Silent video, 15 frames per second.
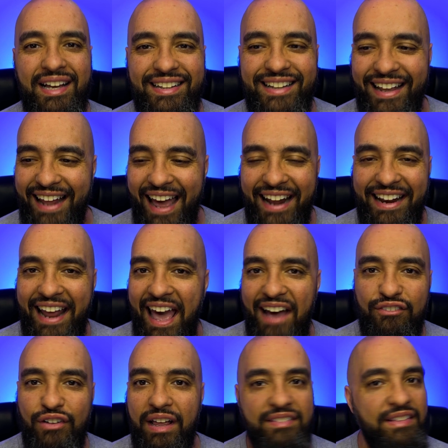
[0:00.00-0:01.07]
And
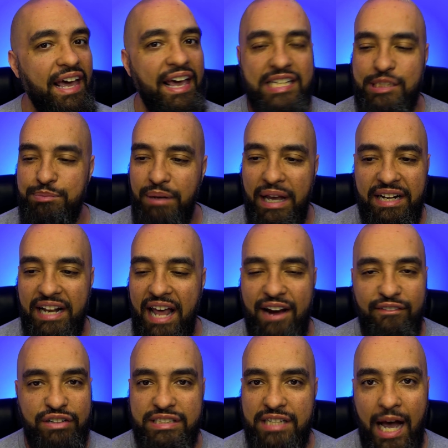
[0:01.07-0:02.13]
every, and they explain it
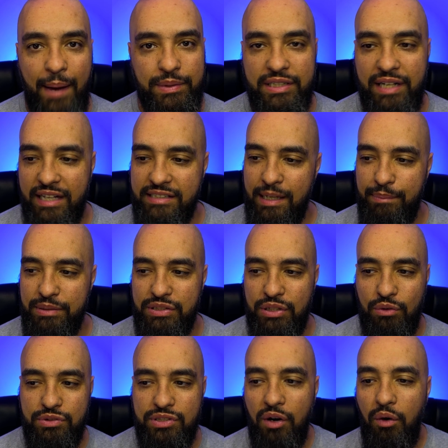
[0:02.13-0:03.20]
every time in the next
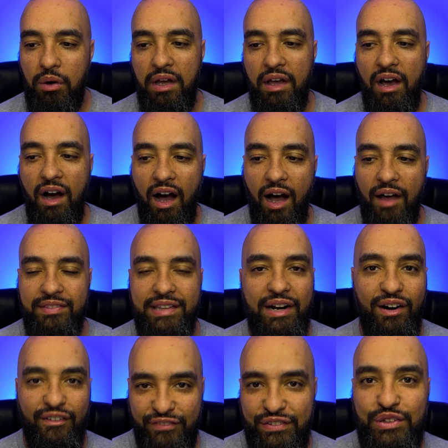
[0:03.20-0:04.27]
episode. So uh, there
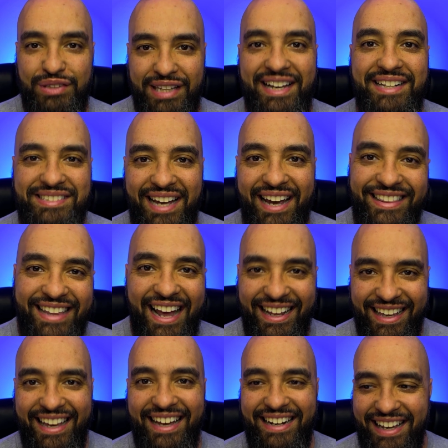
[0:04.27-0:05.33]
are a few things like that
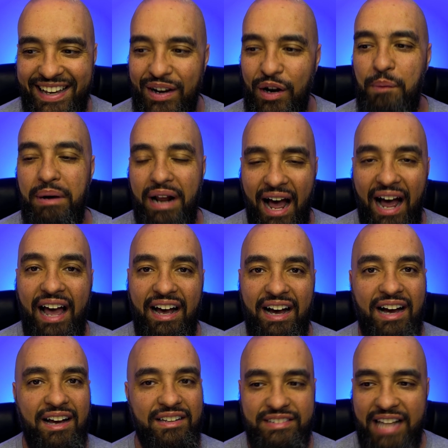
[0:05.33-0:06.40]
again here, but I
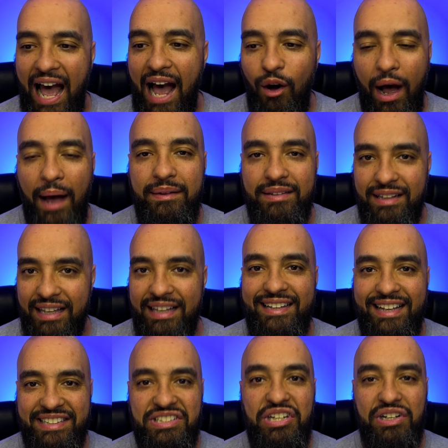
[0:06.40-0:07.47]
uh, now I
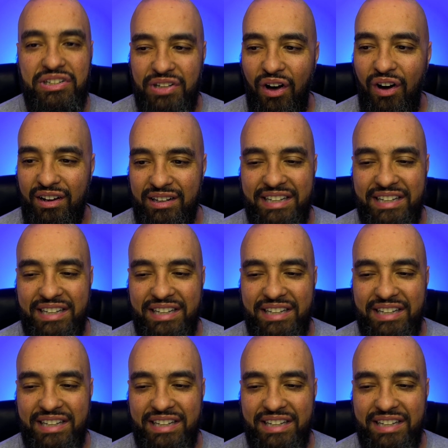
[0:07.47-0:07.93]
it took long.